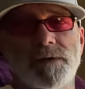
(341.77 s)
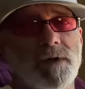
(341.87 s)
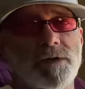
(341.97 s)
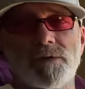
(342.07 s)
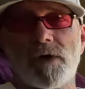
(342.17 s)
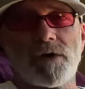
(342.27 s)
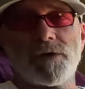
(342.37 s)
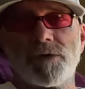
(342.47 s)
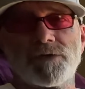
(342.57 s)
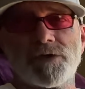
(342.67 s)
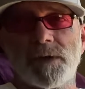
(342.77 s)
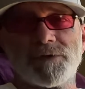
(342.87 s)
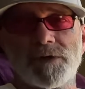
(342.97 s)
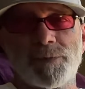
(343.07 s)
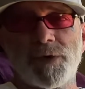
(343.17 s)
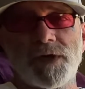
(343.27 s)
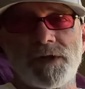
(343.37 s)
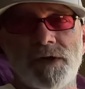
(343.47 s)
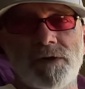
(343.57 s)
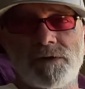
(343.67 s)
and there are no chips to put
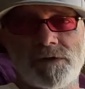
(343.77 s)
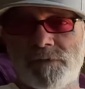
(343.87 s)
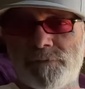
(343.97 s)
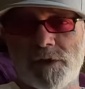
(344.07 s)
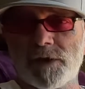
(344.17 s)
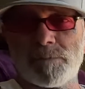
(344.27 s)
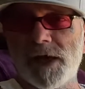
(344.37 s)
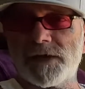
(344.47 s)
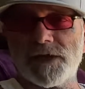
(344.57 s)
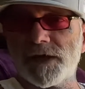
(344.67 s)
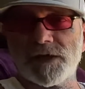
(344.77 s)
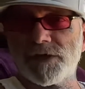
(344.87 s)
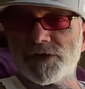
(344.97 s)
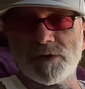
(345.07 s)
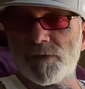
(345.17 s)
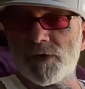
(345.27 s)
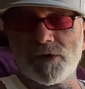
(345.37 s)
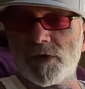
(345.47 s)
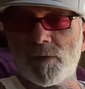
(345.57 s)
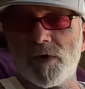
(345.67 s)
in there to fucking make the ignition
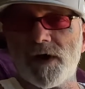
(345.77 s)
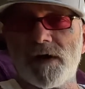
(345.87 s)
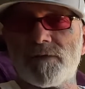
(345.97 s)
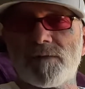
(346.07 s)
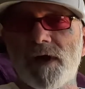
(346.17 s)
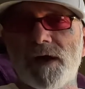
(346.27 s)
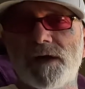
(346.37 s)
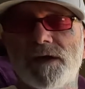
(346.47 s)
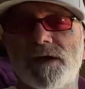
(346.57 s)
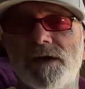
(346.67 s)
work or whatever, right?